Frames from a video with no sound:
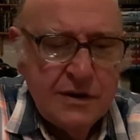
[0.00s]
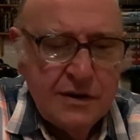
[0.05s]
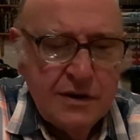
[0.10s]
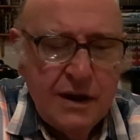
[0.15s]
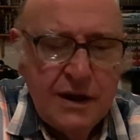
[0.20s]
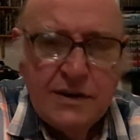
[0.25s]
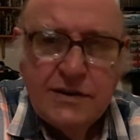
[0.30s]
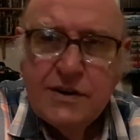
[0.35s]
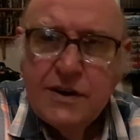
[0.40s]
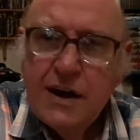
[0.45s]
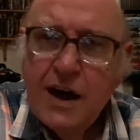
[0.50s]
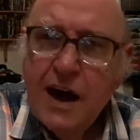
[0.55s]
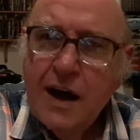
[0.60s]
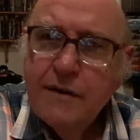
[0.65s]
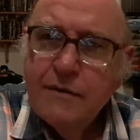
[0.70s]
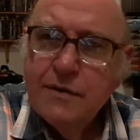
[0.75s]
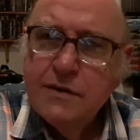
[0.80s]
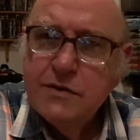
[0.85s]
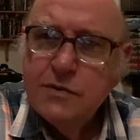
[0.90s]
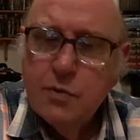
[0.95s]
His
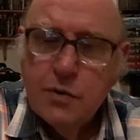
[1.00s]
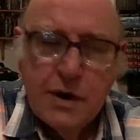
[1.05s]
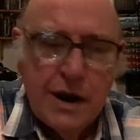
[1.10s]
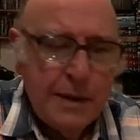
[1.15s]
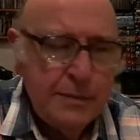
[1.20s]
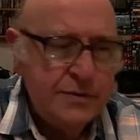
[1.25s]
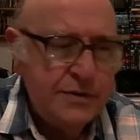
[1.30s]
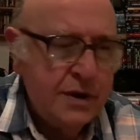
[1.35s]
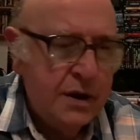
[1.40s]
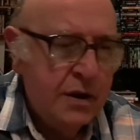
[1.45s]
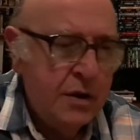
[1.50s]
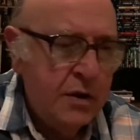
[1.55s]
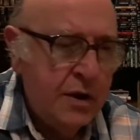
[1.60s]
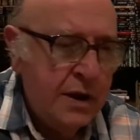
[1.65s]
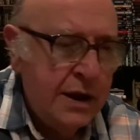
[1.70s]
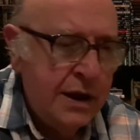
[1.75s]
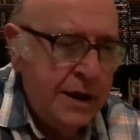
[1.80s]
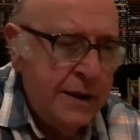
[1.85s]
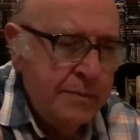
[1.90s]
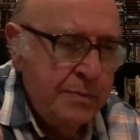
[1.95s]
covers were
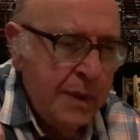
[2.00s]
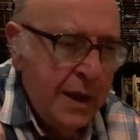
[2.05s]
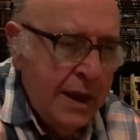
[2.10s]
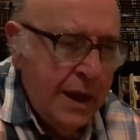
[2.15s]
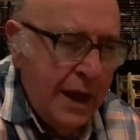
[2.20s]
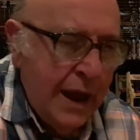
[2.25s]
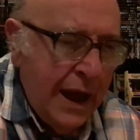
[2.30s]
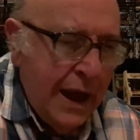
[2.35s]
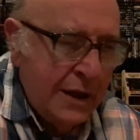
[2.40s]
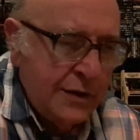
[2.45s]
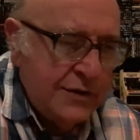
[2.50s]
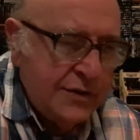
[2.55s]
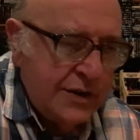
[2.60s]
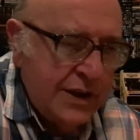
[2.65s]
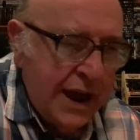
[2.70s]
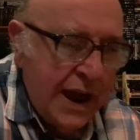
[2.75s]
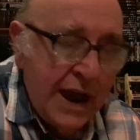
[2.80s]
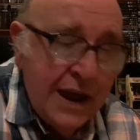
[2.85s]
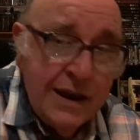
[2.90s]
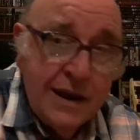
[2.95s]
absolutely
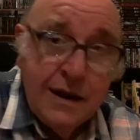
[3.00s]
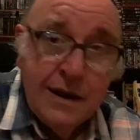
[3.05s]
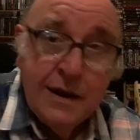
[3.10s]
outstanding,